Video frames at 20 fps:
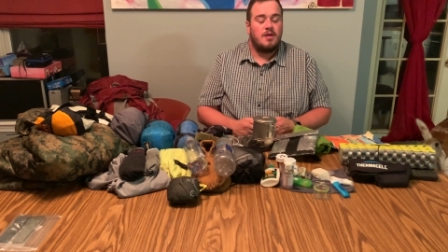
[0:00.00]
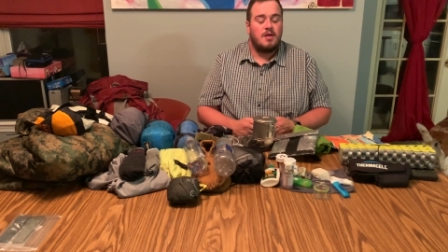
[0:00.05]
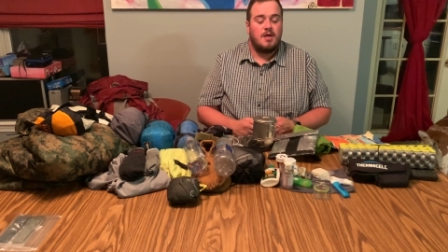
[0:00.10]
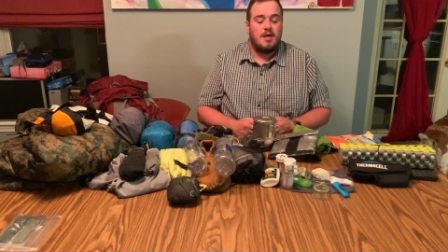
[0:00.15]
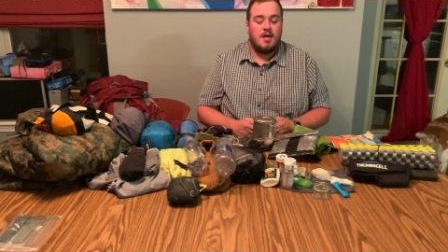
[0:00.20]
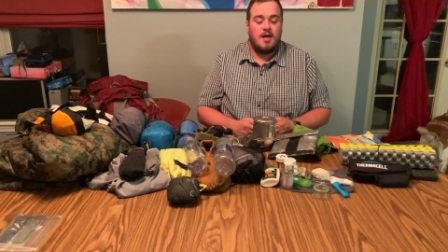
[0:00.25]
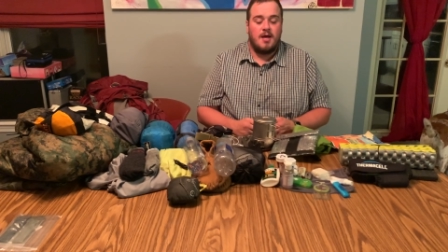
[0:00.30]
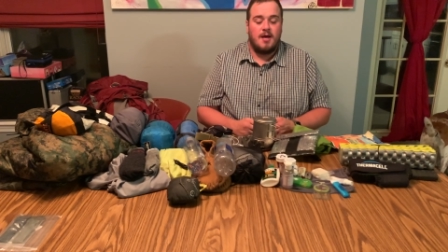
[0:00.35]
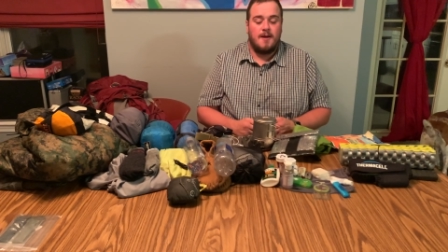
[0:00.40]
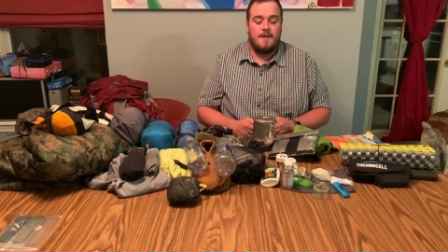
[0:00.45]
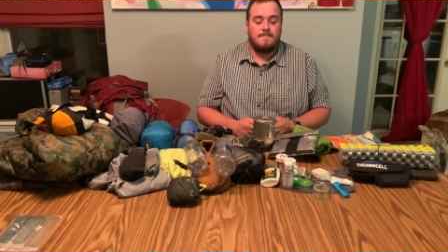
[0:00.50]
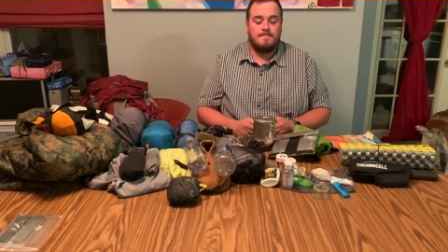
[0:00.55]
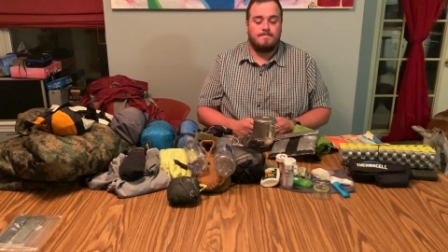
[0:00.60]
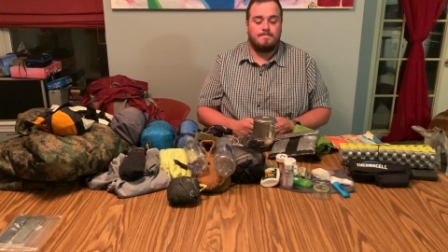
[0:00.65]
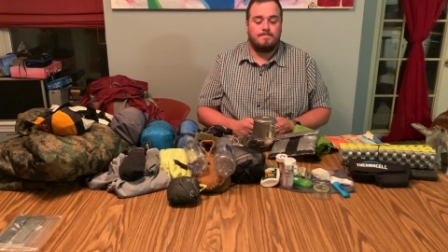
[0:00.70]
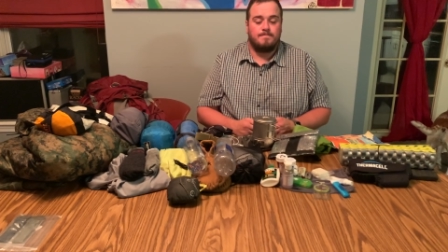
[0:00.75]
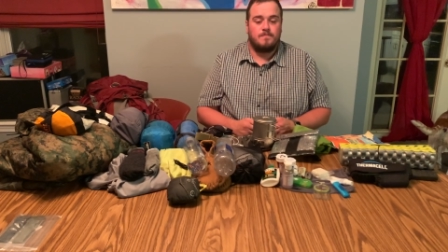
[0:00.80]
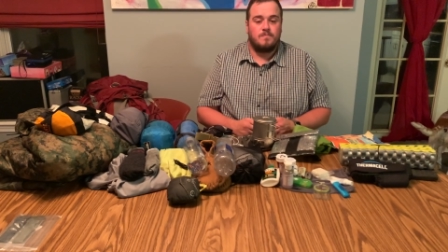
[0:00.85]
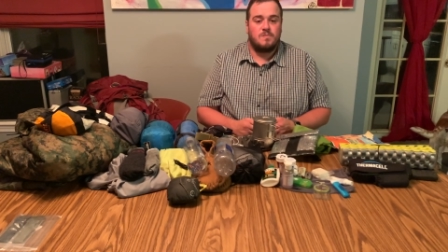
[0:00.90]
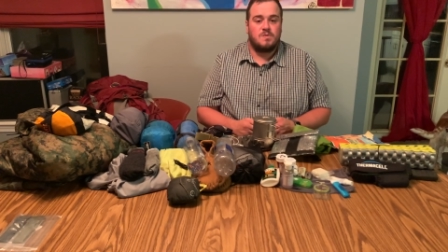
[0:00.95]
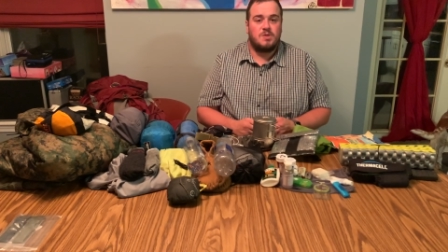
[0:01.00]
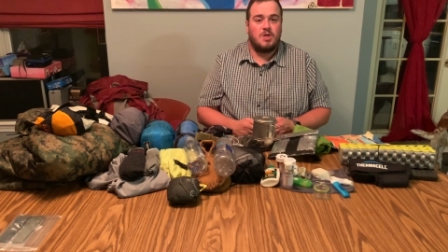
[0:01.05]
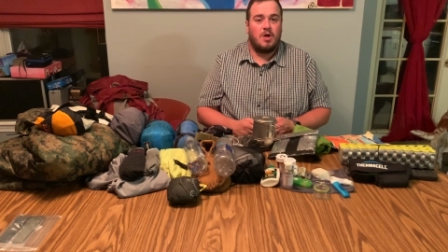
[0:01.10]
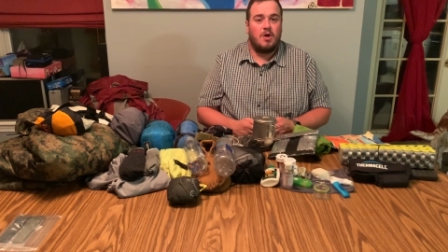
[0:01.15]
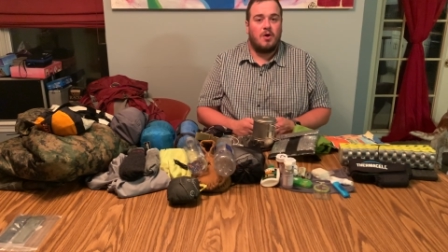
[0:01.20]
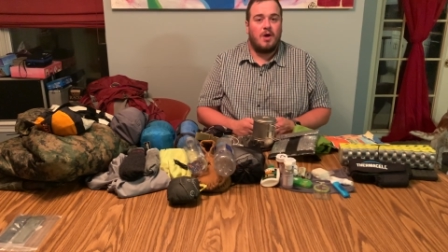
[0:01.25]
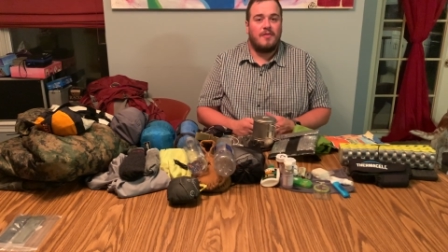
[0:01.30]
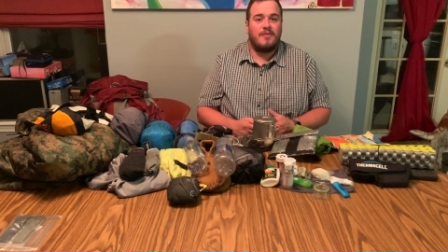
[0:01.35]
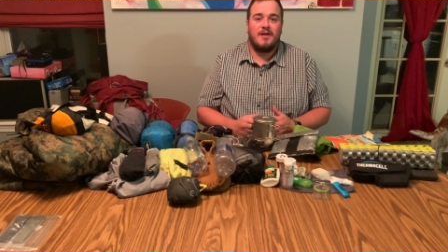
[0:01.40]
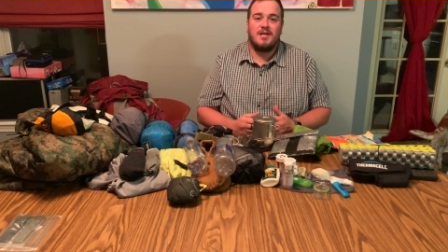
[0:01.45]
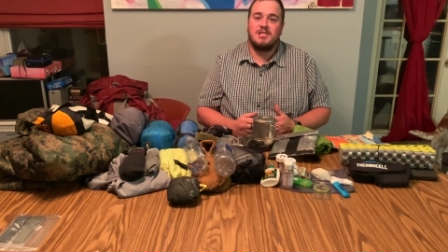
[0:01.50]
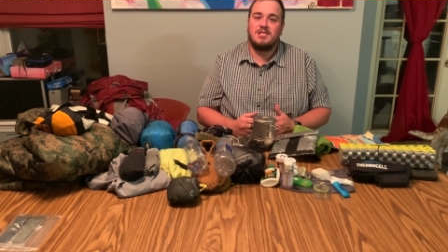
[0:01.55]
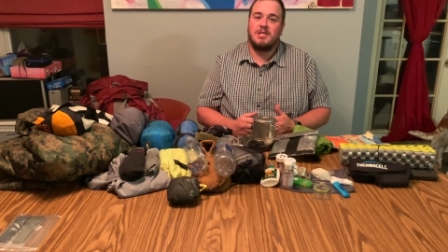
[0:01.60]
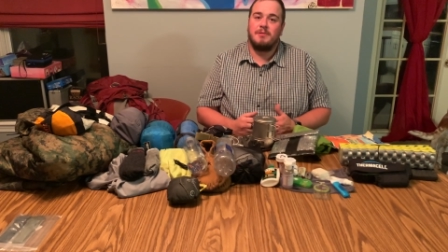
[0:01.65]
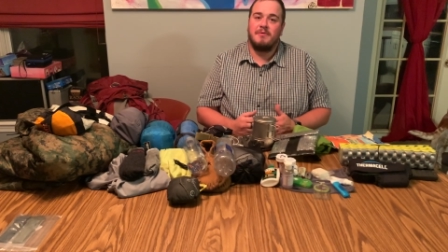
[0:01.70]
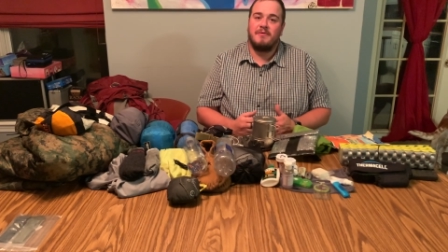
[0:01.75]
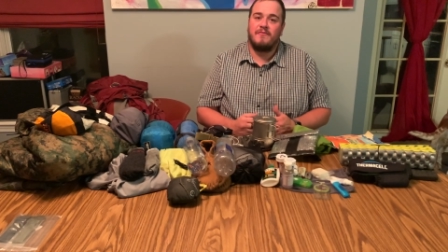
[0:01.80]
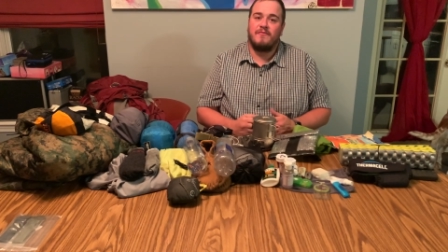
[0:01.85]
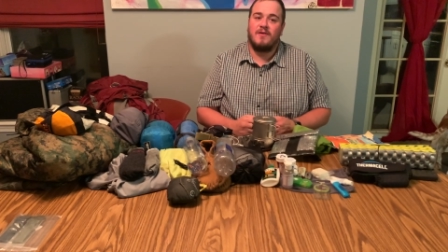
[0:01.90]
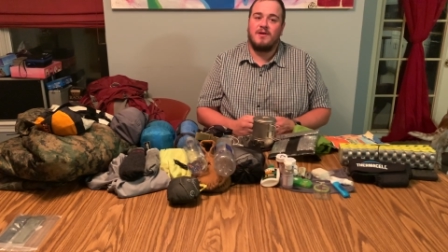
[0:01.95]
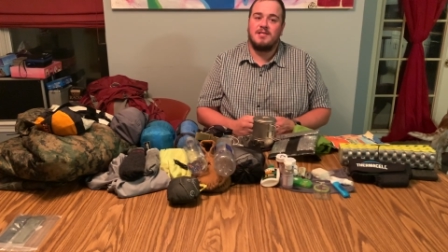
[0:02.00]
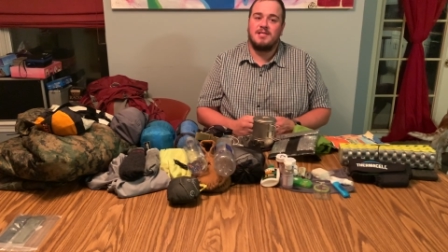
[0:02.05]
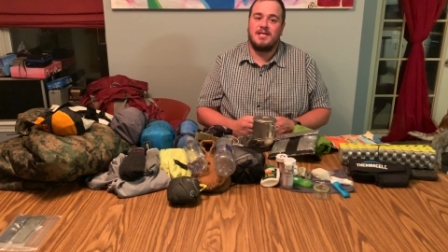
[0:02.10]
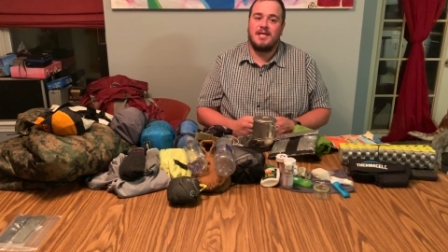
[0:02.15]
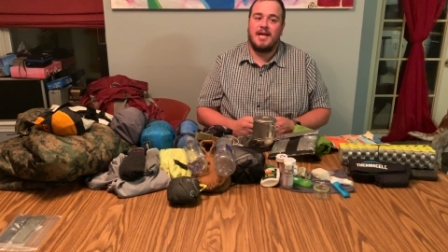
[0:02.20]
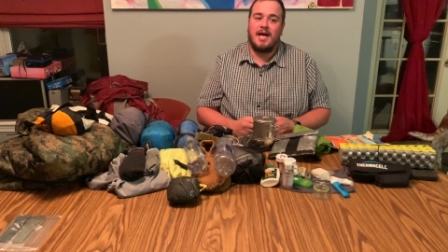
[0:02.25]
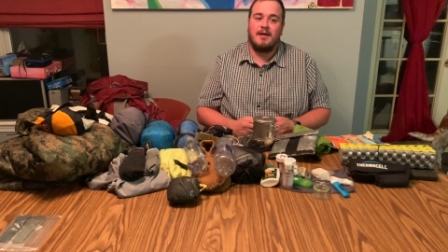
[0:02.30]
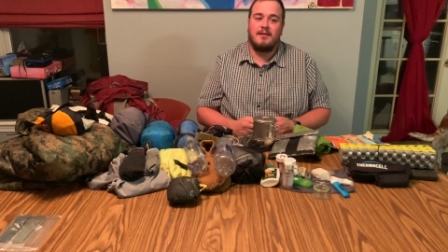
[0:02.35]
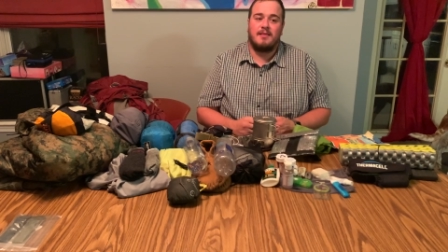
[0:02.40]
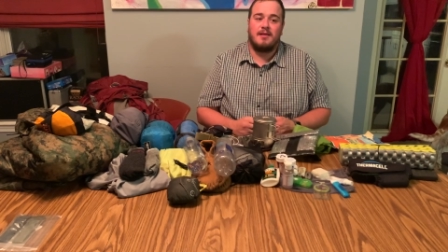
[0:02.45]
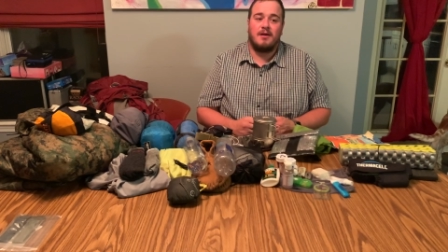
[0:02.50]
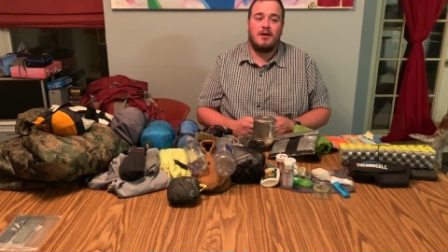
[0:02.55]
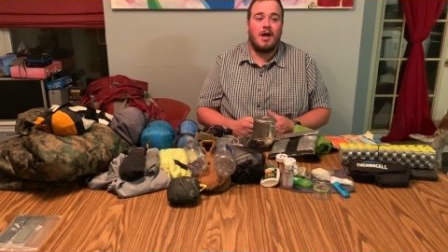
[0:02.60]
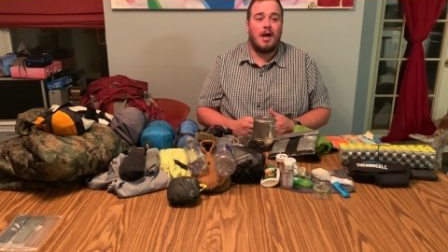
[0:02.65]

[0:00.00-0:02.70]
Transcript: So I think it's going to be fun to get out there.